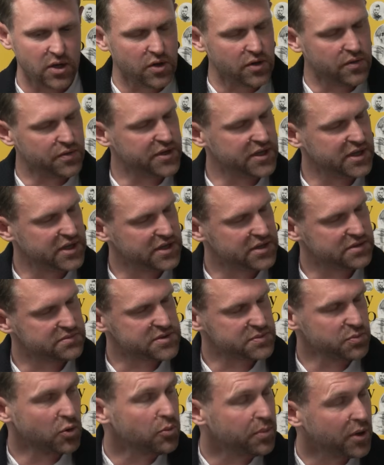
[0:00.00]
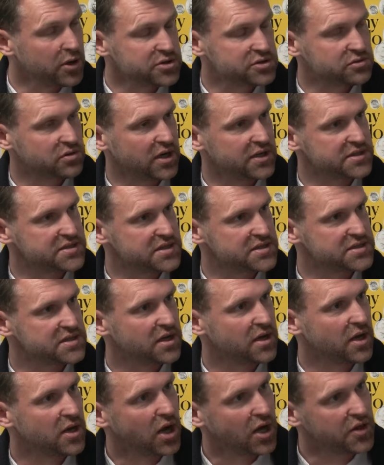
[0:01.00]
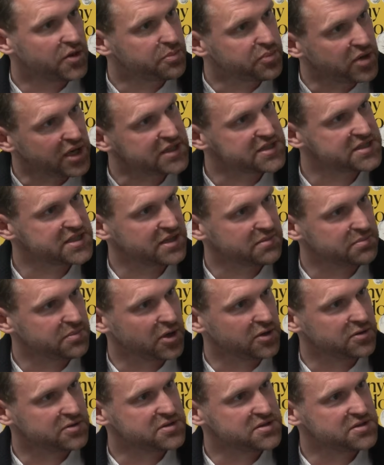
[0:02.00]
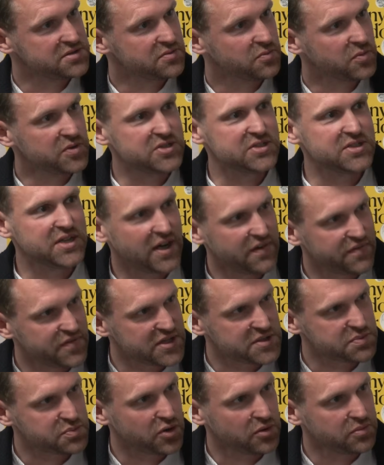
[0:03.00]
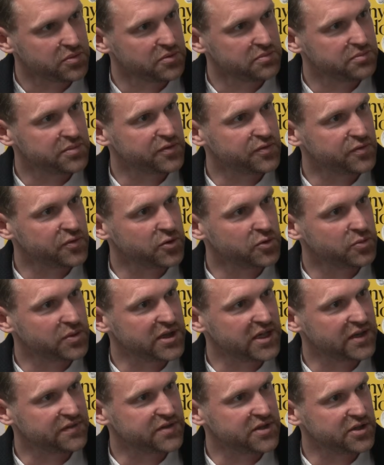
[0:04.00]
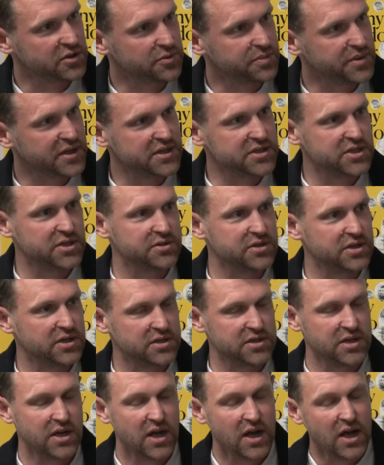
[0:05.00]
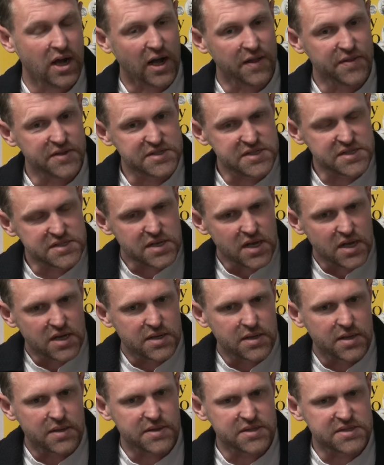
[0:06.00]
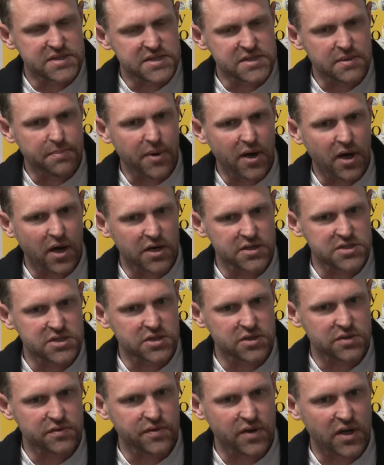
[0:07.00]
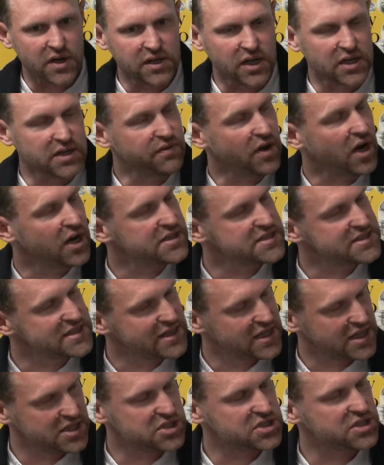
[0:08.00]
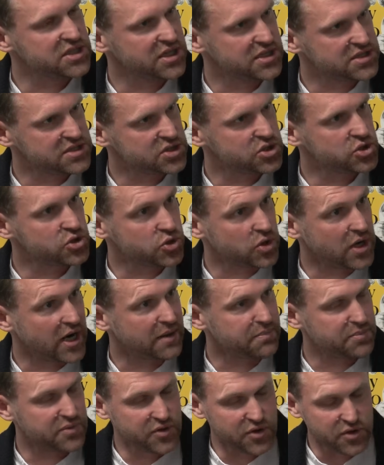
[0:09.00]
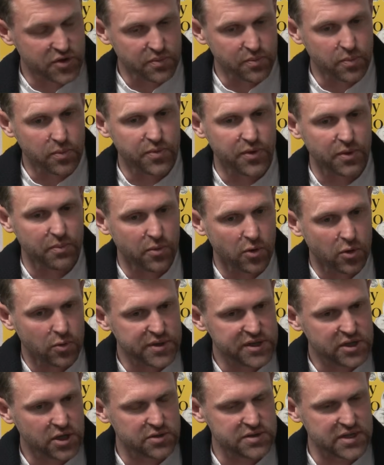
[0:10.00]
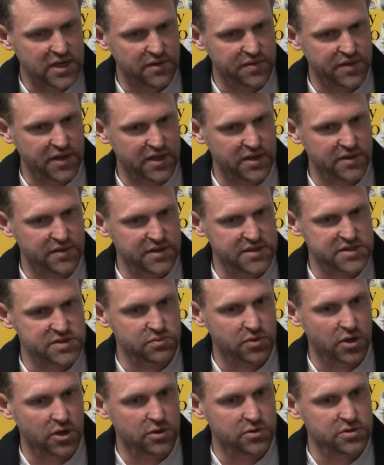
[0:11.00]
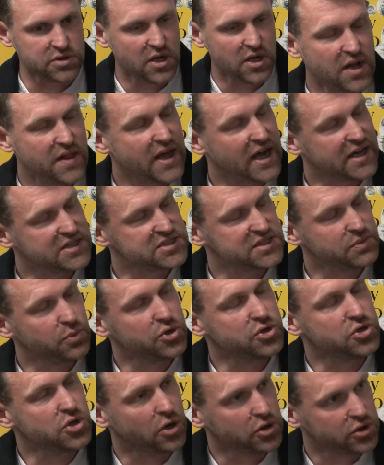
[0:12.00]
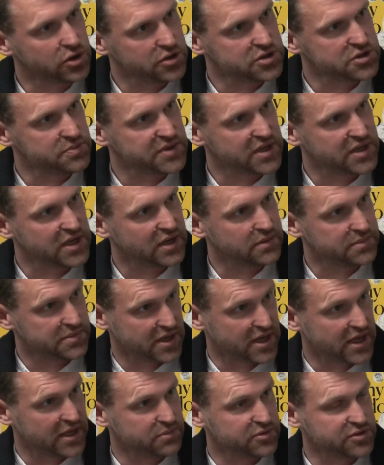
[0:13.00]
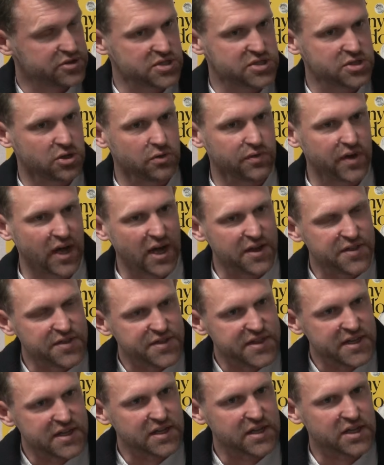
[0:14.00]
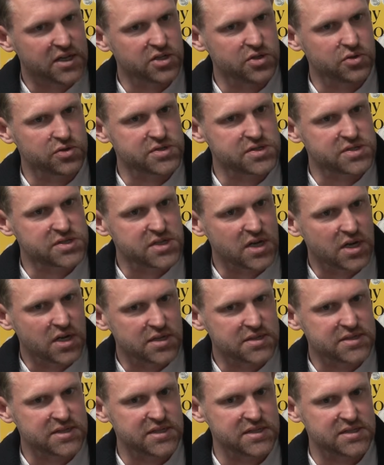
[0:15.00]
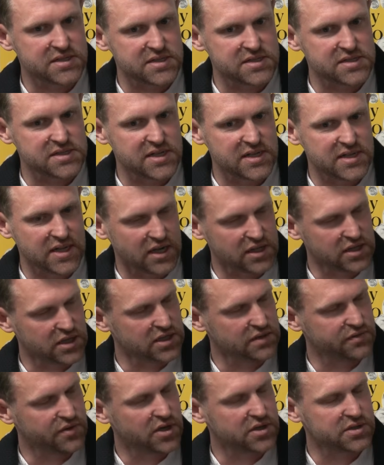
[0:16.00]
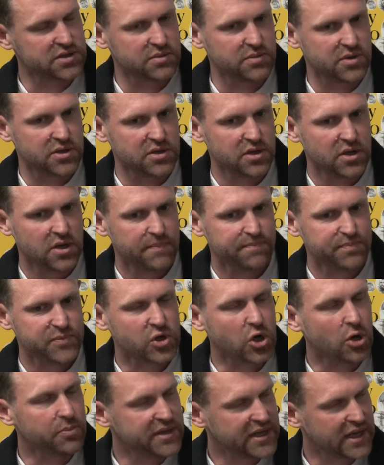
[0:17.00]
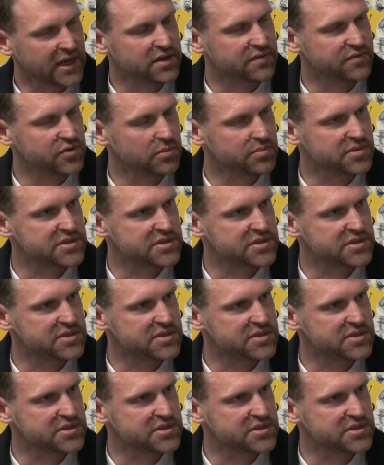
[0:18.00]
the small boats crisis are the Brexit boats. We didn't have this problem before we left the European Union. And this is a part of a kind of isolationist trap. The more we go down this road, actually we're not going to be able to solve it. I think you're starting to see that kind of argument coming out of Number